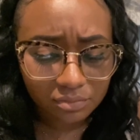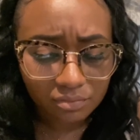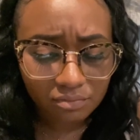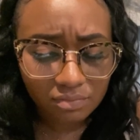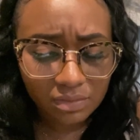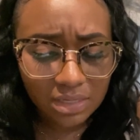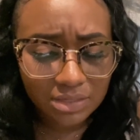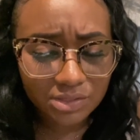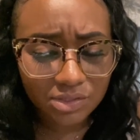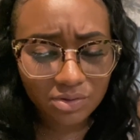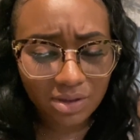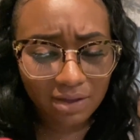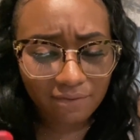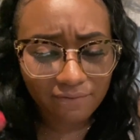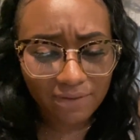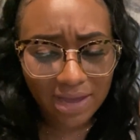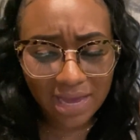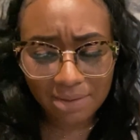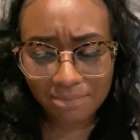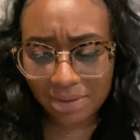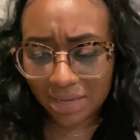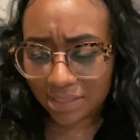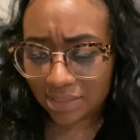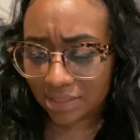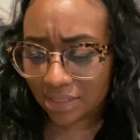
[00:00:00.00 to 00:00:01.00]
So I find
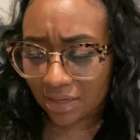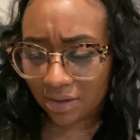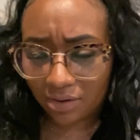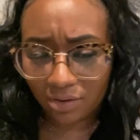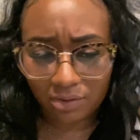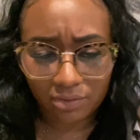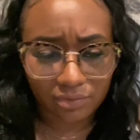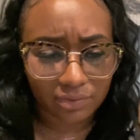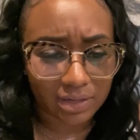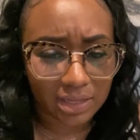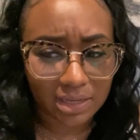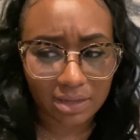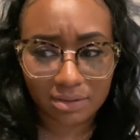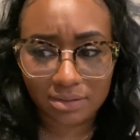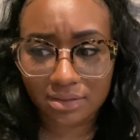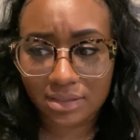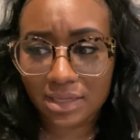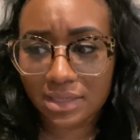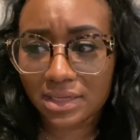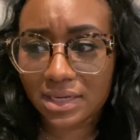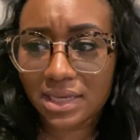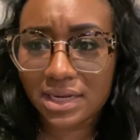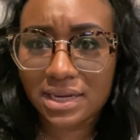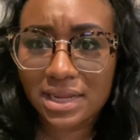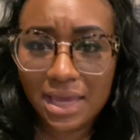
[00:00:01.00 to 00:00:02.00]
myself like,
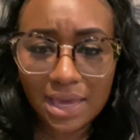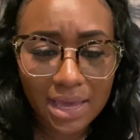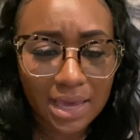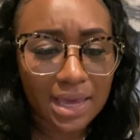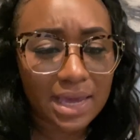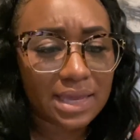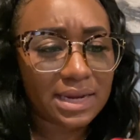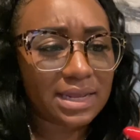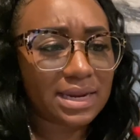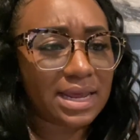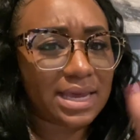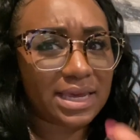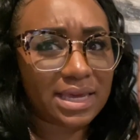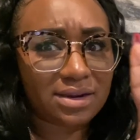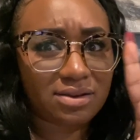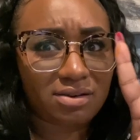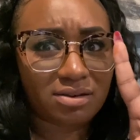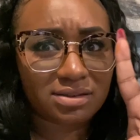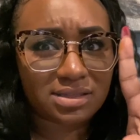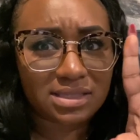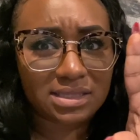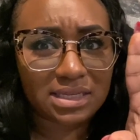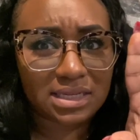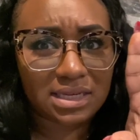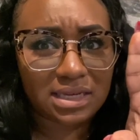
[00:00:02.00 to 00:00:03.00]
and then I get all
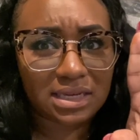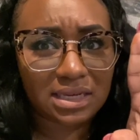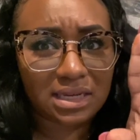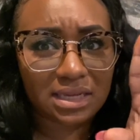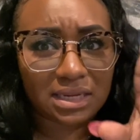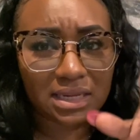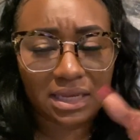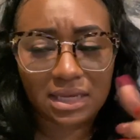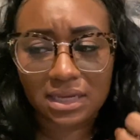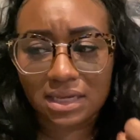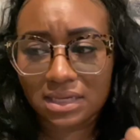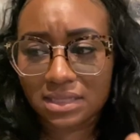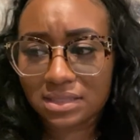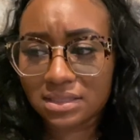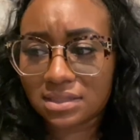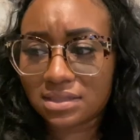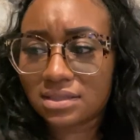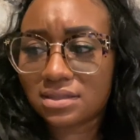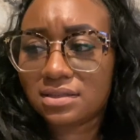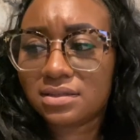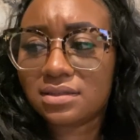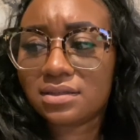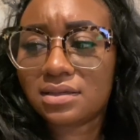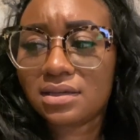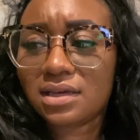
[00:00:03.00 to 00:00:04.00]
sticky. Like
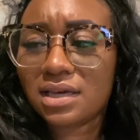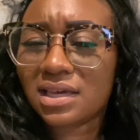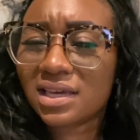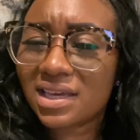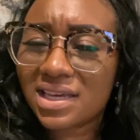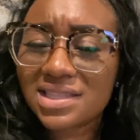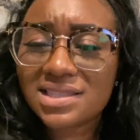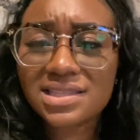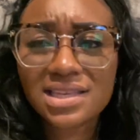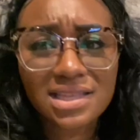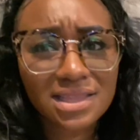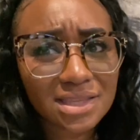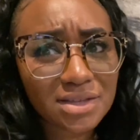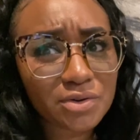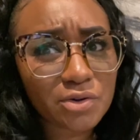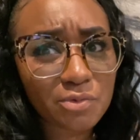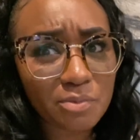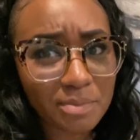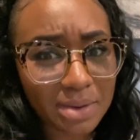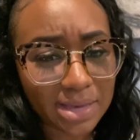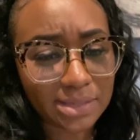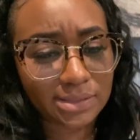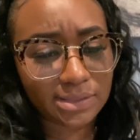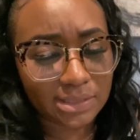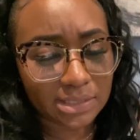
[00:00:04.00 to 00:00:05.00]
it gets a little
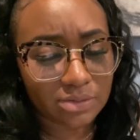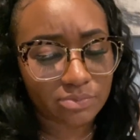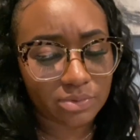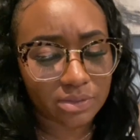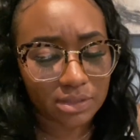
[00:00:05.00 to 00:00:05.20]
messy with